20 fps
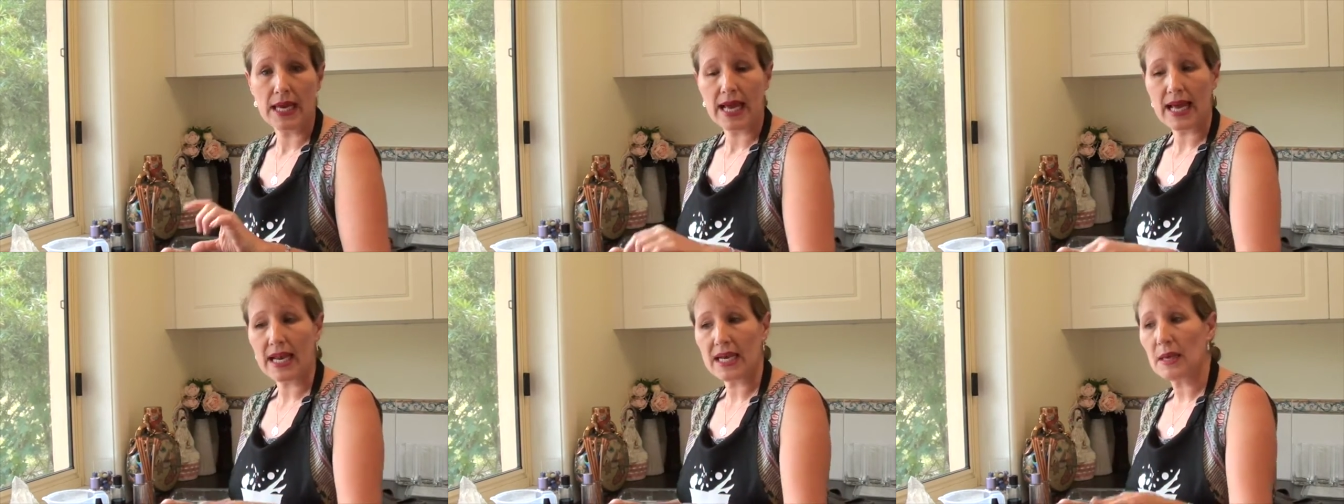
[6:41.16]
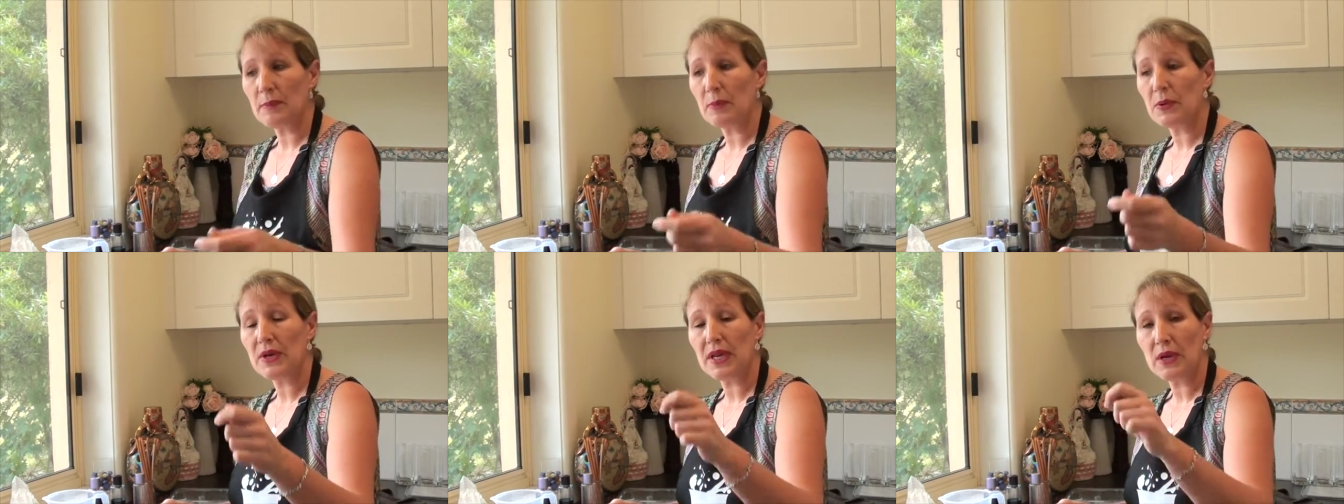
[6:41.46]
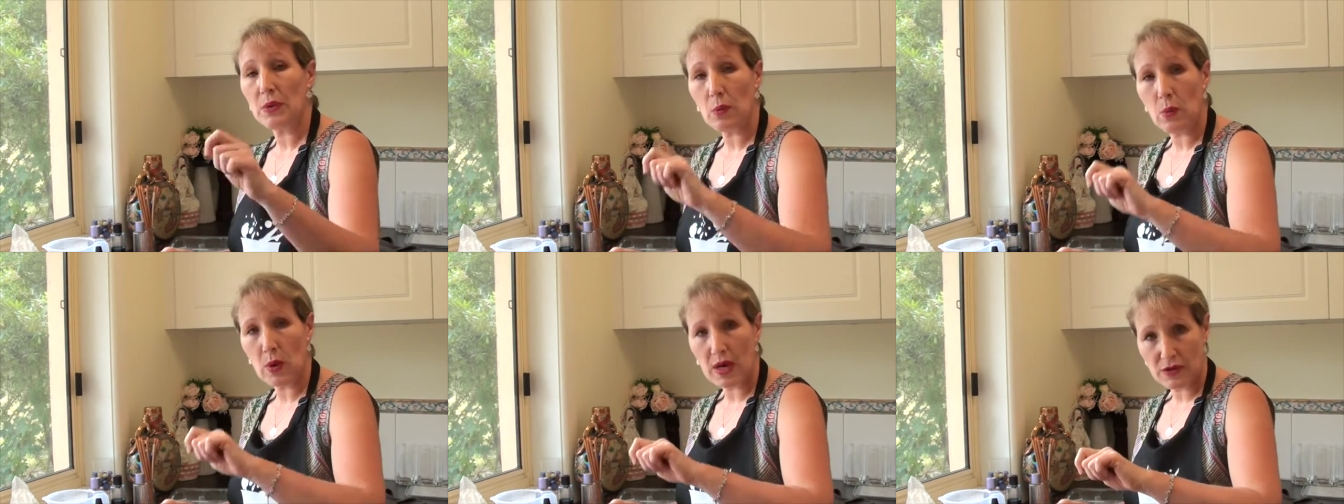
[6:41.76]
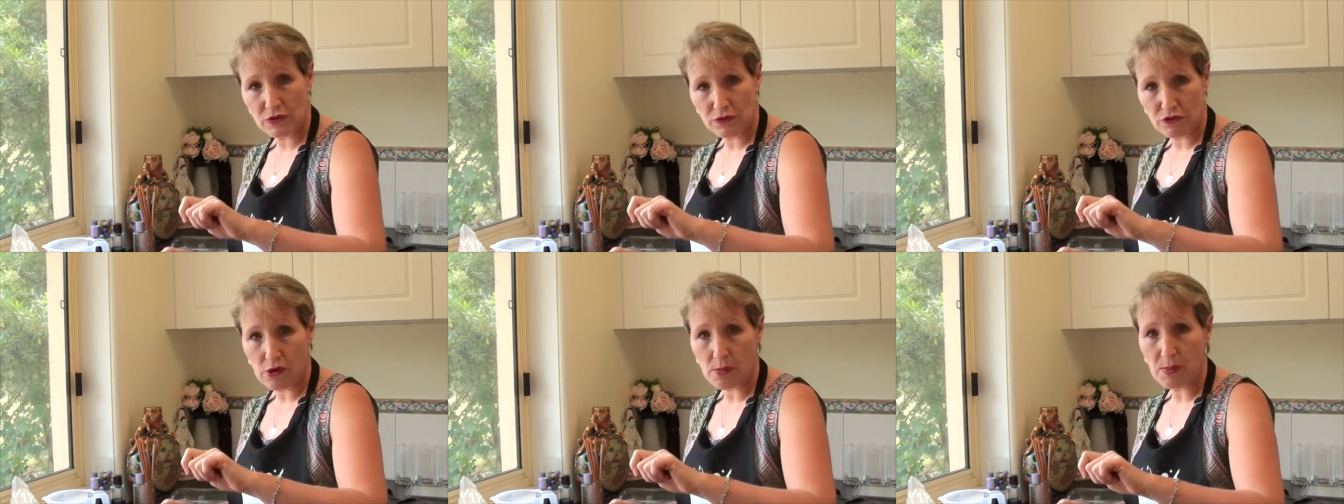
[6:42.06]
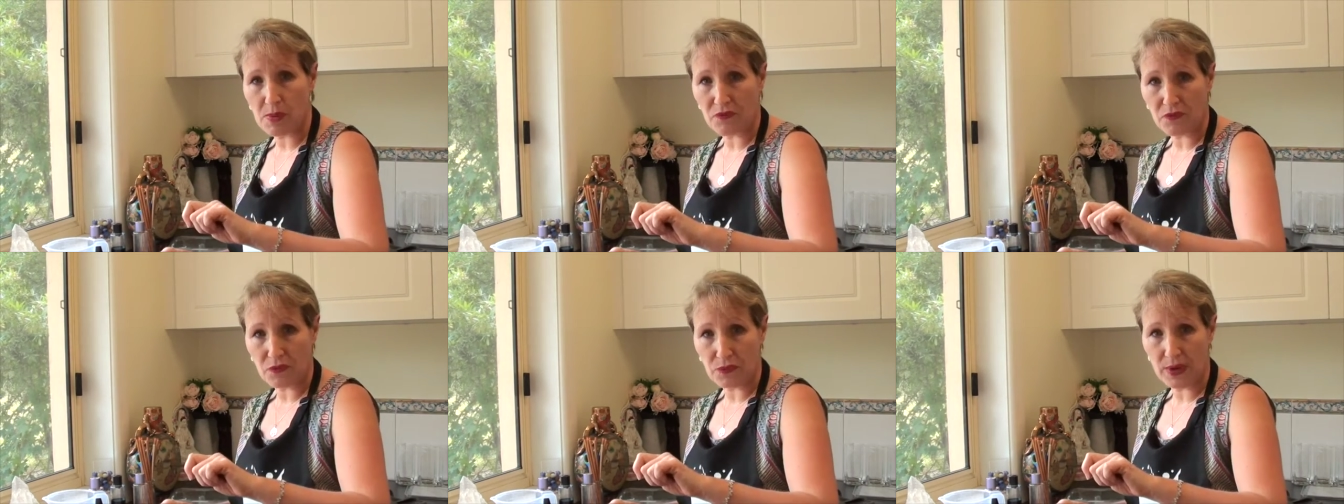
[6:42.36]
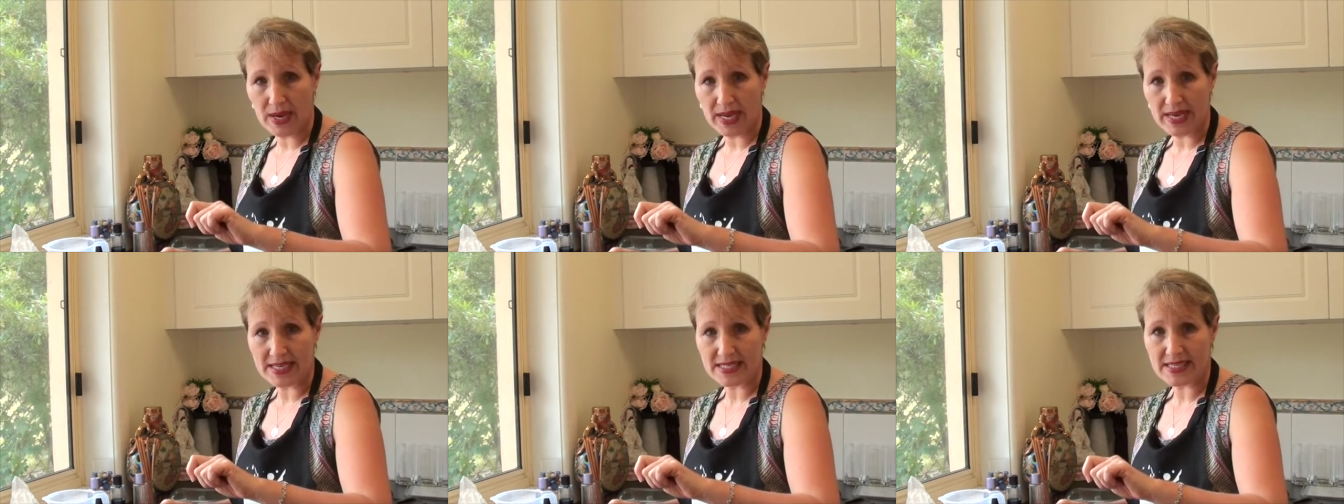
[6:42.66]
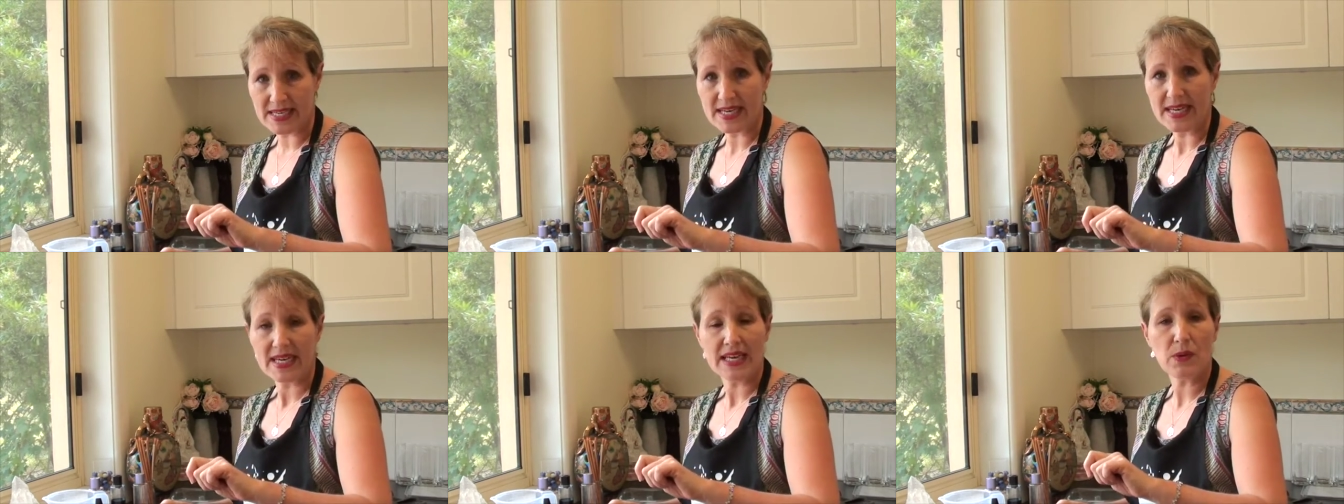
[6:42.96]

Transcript: and I put in one drop of red,